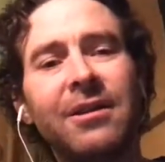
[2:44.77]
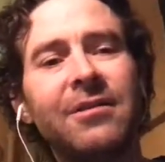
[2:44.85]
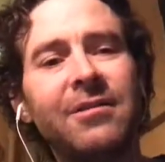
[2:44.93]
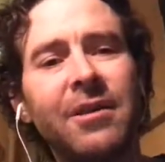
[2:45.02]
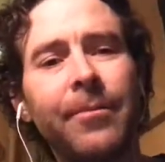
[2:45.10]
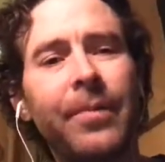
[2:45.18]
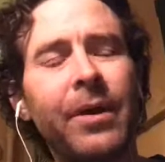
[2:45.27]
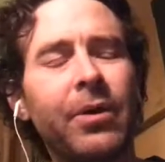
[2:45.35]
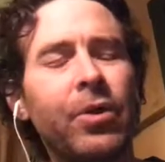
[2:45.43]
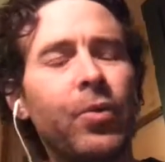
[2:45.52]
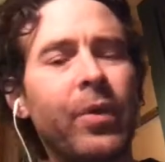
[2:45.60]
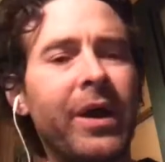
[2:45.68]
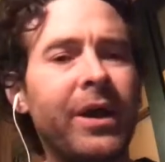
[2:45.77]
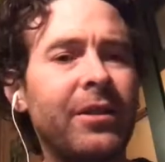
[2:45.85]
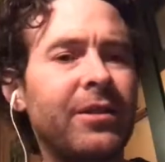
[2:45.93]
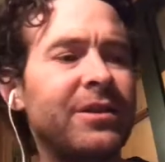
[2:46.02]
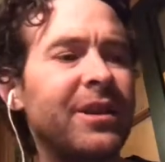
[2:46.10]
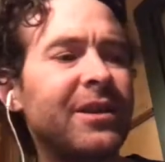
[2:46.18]
compelling way in the
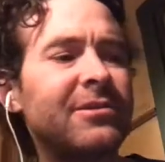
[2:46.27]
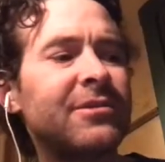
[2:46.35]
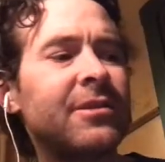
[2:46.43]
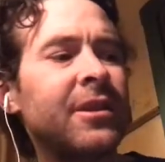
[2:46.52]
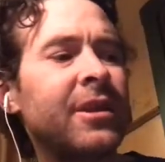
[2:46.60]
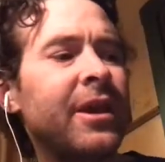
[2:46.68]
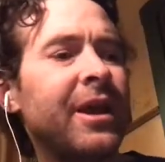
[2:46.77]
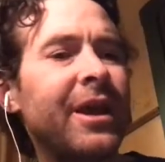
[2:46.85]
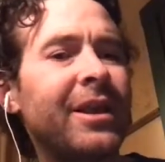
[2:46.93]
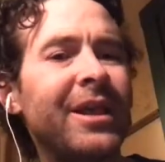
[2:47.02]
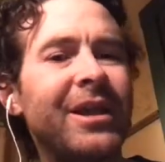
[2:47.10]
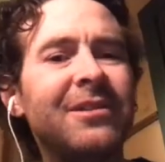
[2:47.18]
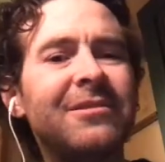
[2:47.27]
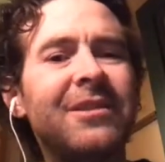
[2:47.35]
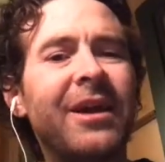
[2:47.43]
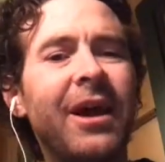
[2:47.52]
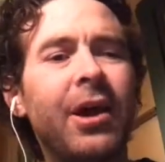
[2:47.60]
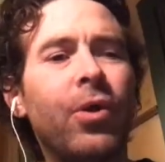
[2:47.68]
text. And that is
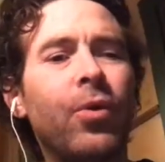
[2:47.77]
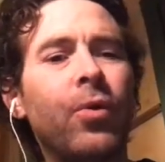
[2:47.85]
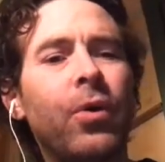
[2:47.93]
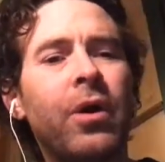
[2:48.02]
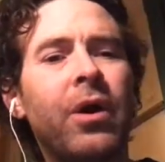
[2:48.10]
how